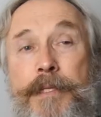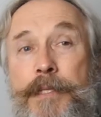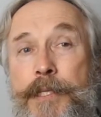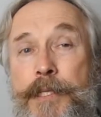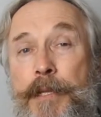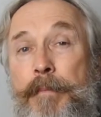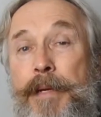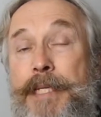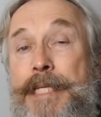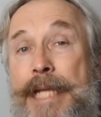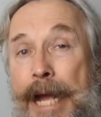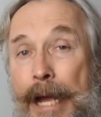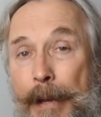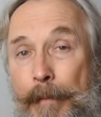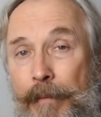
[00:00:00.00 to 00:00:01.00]
This is the best
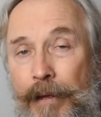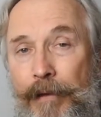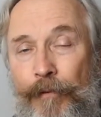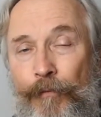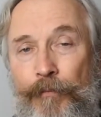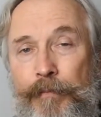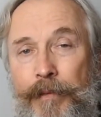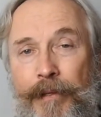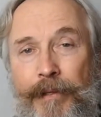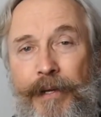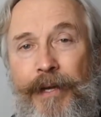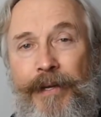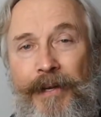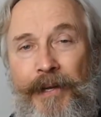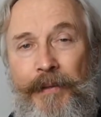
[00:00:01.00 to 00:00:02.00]
time,
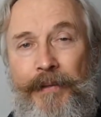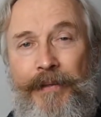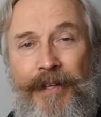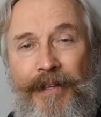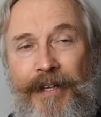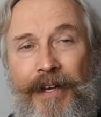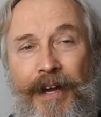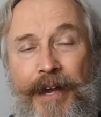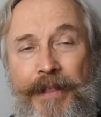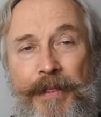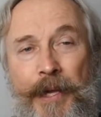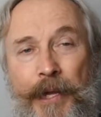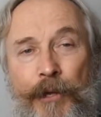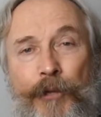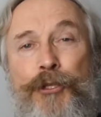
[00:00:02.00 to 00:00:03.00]
I
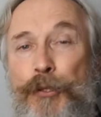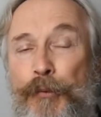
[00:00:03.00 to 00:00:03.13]
think,